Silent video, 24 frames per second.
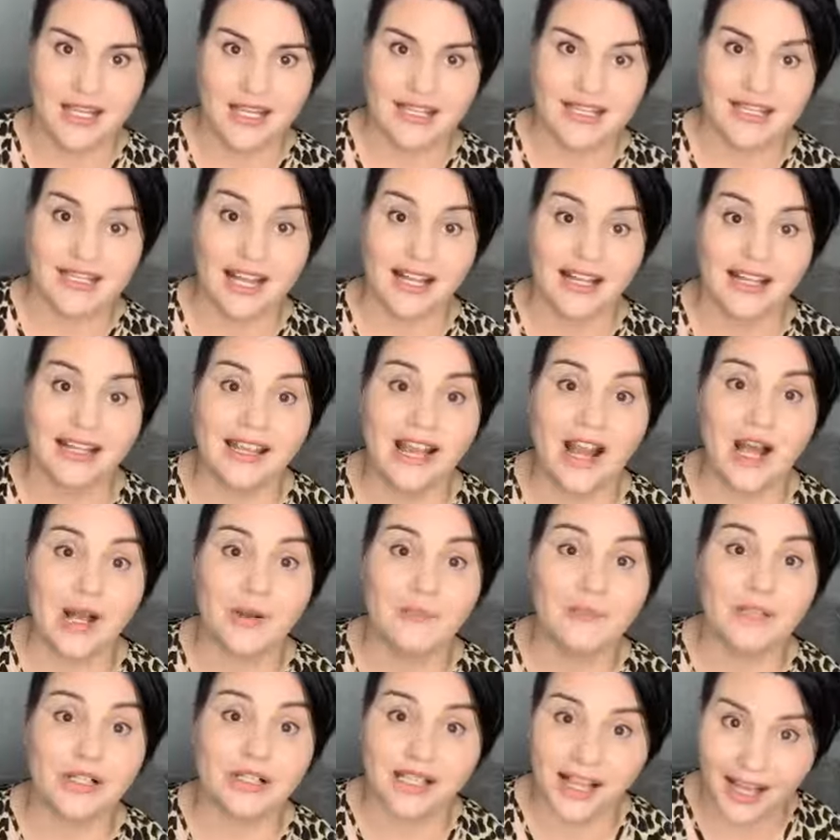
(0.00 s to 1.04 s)
Sally,
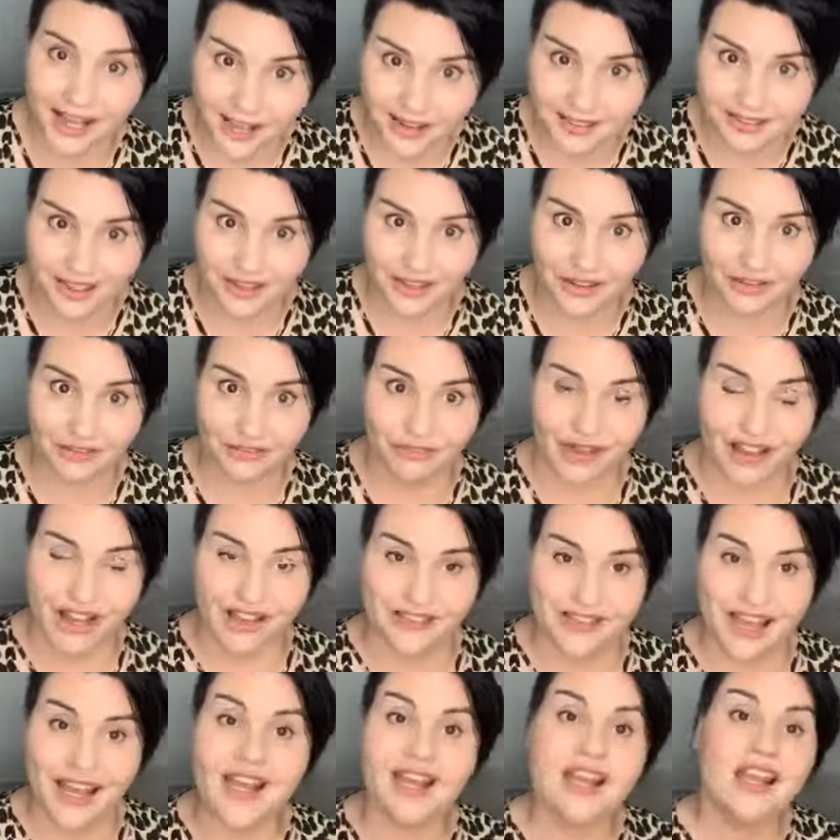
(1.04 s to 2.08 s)
I'm glad that you
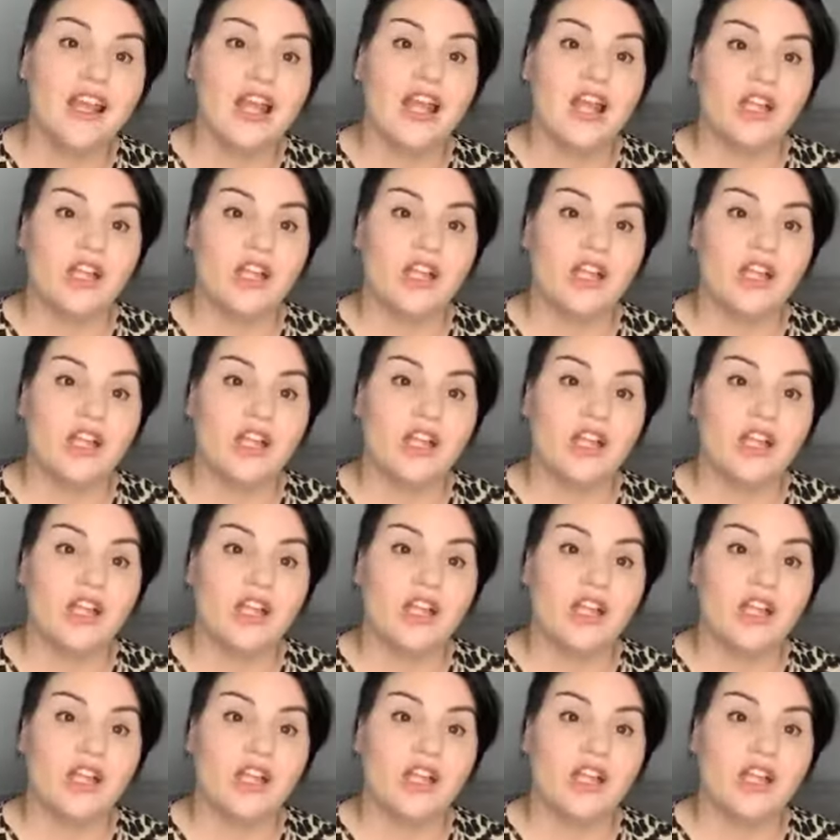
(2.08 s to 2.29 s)
found that.